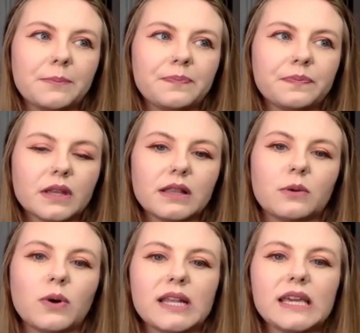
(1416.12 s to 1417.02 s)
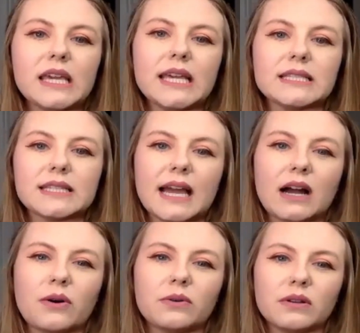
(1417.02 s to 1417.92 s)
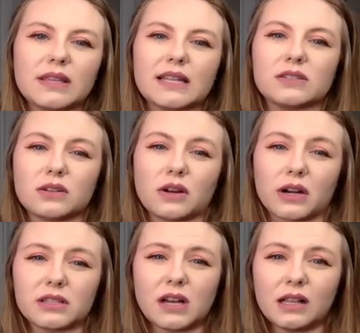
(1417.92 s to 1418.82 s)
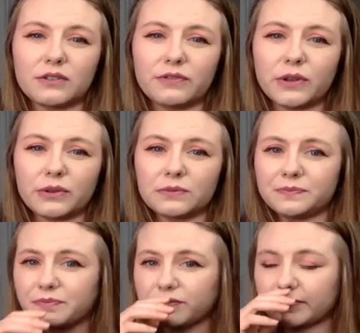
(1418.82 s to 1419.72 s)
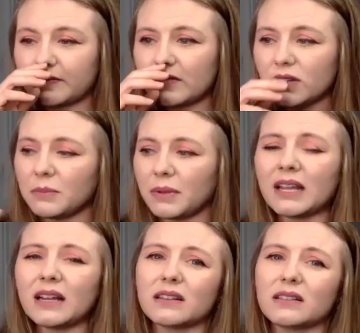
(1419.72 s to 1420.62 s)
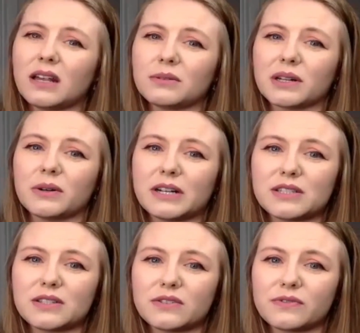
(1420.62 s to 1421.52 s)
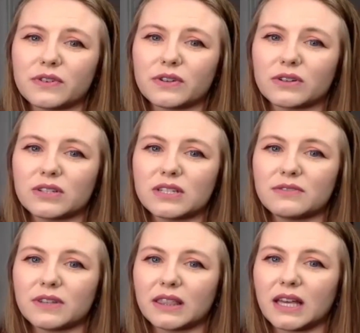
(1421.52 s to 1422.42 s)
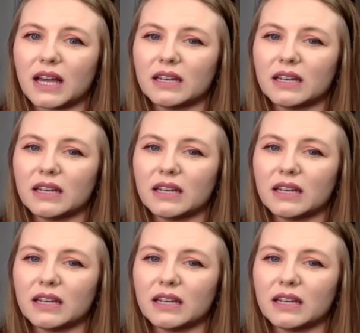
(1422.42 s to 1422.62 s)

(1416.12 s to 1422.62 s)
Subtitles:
like what he eats now that he started solid food. But I got a lot of requests for stuff like that.